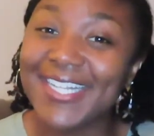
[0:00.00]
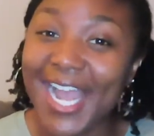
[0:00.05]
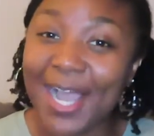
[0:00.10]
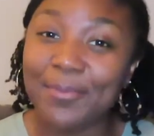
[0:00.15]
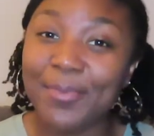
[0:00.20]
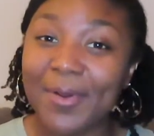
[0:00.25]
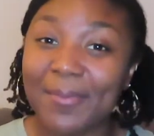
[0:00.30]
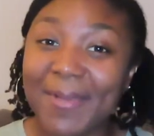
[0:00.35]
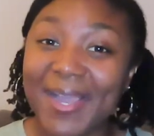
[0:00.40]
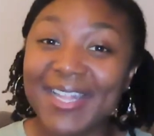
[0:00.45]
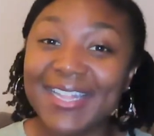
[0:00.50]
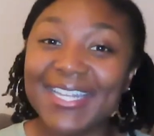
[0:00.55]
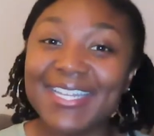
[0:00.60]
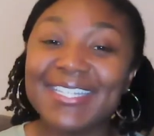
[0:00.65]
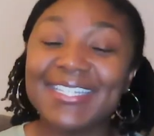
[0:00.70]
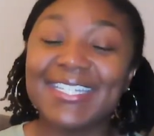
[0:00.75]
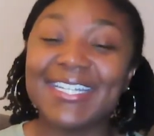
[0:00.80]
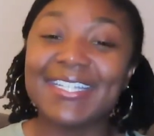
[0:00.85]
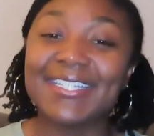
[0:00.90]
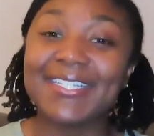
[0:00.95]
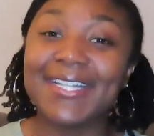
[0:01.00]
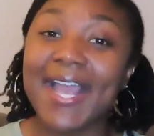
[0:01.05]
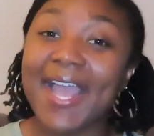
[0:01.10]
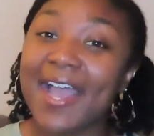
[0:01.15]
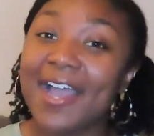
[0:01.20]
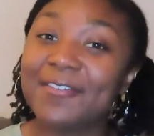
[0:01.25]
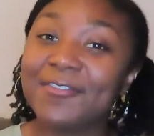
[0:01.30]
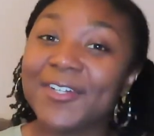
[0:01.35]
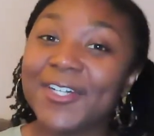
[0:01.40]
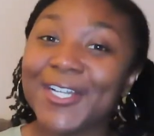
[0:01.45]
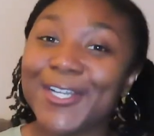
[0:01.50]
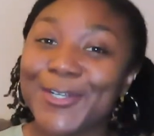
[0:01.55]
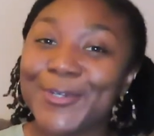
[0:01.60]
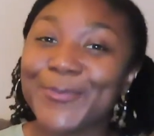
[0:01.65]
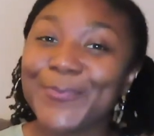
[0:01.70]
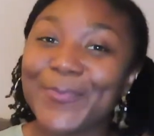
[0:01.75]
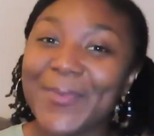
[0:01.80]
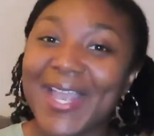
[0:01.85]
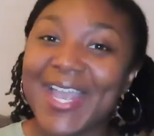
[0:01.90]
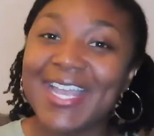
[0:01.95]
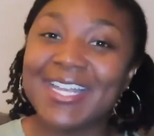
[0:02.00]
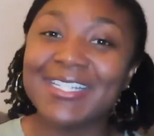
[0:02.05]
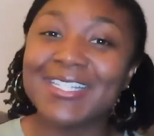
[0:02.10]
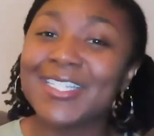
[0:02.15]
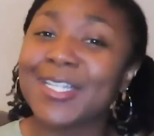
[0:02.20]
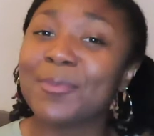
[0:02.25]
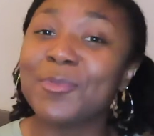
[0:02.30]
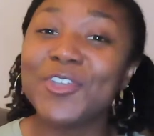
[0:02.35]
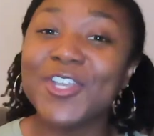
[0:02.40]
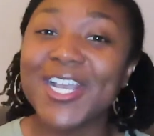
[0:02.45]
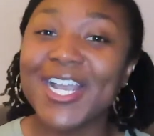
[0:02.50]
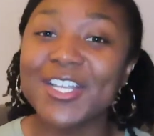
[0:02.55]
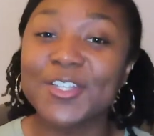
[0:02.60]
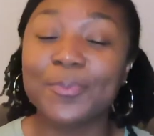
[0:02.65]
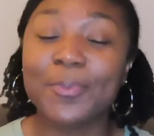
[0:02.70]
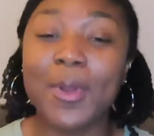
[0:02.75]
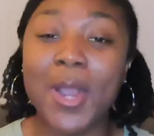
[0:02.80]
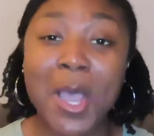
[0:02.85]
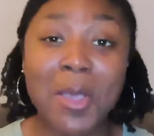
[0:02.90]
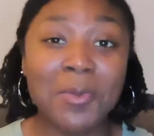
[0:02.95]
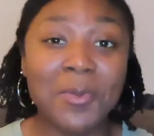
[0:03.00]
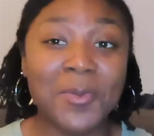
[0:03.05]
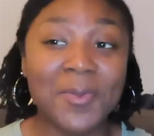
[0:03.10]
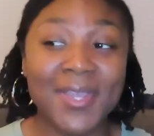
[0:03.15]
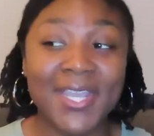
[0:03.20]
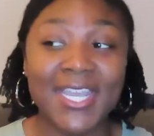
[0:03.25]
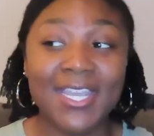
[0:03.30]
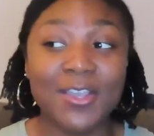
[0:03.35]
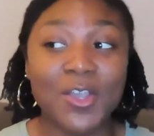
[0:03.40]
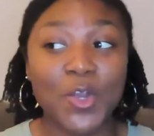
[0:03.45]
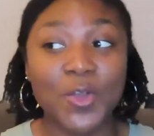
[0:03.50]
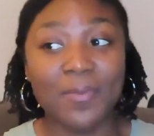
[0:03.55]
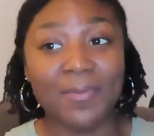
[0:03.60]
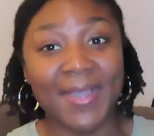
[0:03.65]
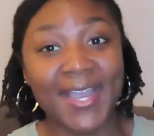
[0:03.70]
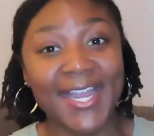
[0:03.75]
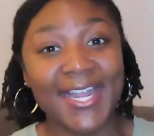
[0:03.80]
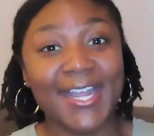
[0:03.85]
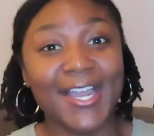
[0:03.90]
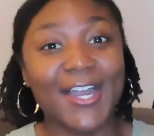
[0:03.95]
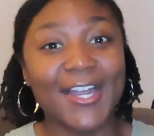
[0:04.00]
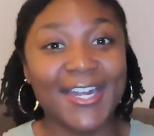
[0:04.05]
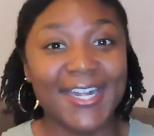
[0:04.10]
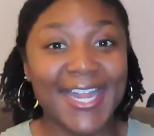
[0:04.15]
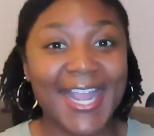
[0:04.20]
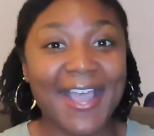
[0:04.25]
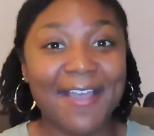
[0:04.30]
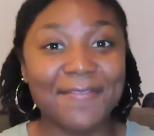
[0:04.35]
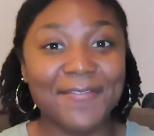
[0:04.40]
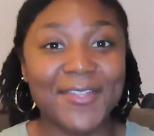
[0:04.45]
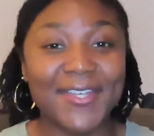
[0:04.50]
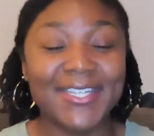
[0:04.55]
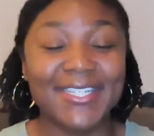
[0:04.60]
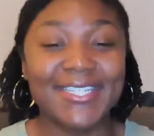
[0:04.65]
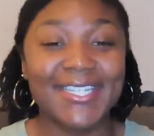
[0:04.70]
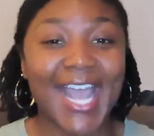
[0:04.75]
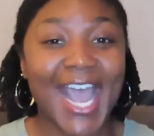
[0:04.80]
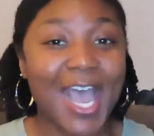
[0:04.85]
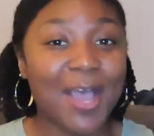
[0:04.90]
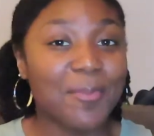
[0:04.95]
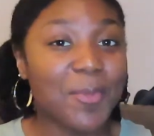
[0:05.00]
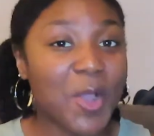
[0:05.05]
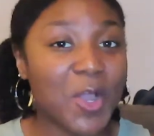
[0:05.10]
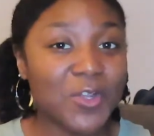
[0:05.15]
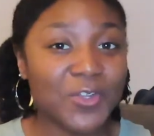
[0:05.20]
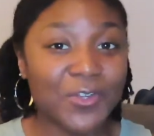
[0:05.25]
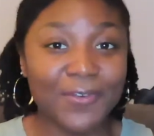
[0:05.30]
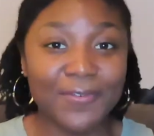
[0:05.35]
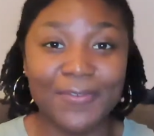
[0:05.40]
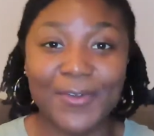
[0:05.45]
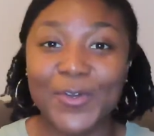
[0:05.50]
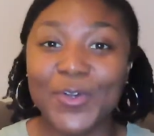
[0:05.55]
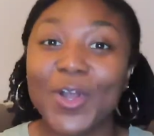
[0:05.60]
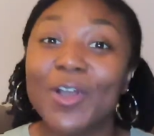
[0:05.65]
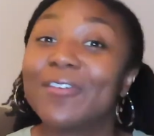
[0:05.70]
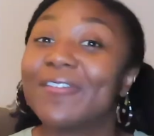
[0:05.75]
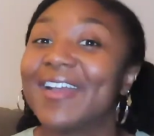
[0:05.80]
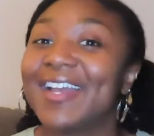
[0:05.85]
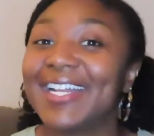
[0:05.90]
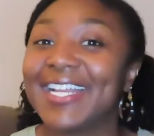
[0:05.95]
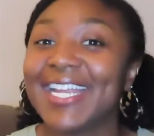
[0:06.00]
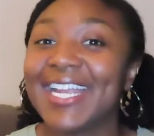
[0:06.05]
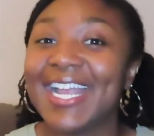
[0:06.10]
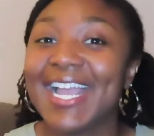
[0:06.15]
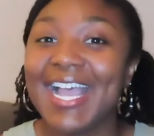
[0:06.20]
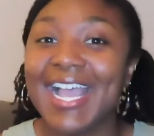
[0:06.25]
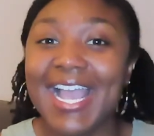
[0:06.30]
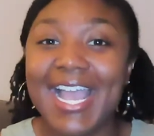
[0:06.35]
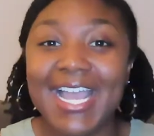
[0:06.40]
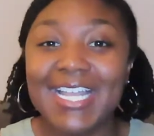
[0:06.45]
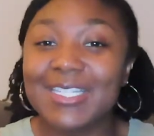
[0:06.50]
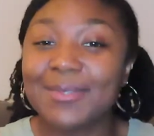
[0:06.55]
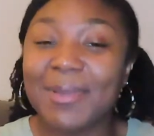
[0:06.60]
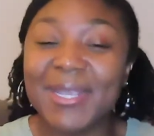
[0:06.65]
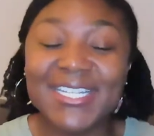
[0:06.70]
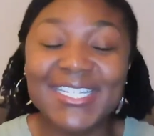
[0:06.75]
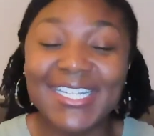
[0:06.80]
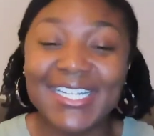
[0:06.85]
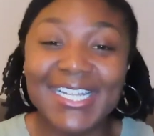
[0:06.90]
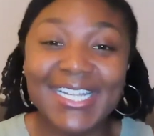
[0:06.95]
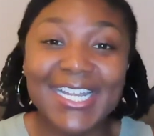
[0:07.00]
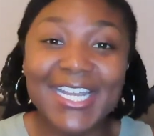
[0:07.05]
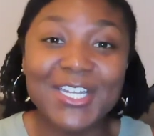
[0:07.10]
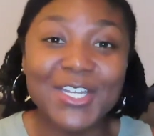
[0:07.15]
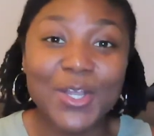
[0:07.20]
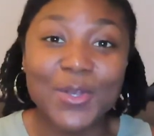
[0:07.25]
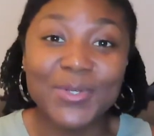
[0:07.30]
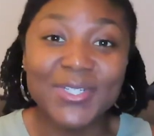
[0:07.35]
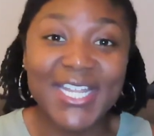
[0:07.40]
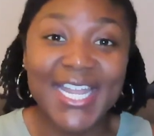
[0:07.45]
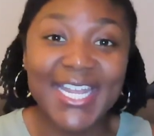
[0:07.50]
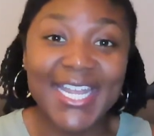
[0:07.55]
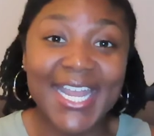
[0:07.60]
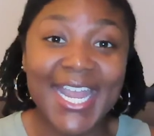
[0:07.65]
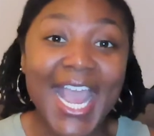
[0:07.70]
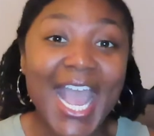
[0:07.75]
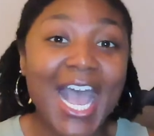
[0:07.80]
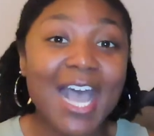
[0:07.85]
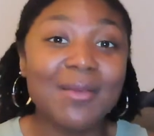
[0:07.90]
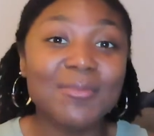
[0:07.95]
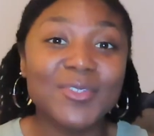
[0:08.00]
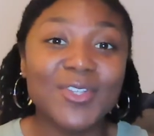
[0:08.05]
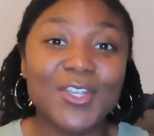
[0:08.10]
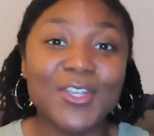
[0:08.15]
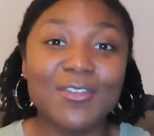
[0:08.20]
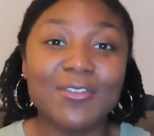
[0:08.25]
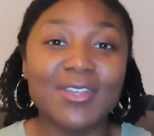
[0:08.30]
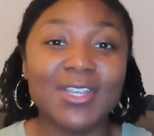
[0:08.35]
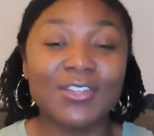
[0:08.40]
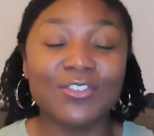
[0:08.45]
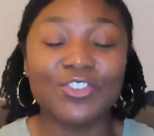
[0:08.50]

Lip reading: app on my list is Evernote. And some of you guys probably or might already have this app on your phone already. It's basically a note-taking app, so you can